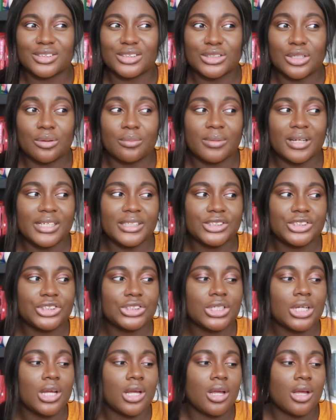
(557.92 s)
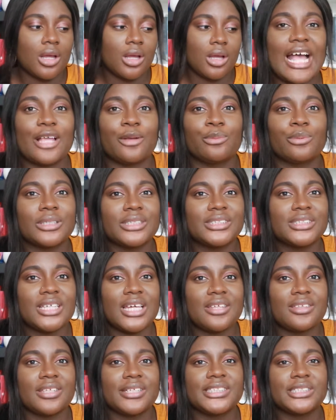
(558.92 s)
so much. I would
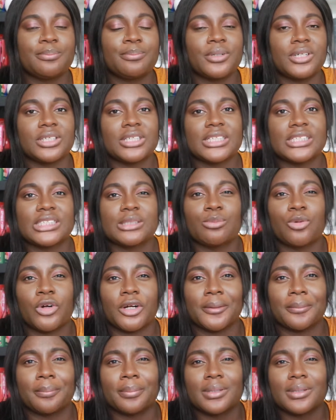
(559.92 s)
say this book is more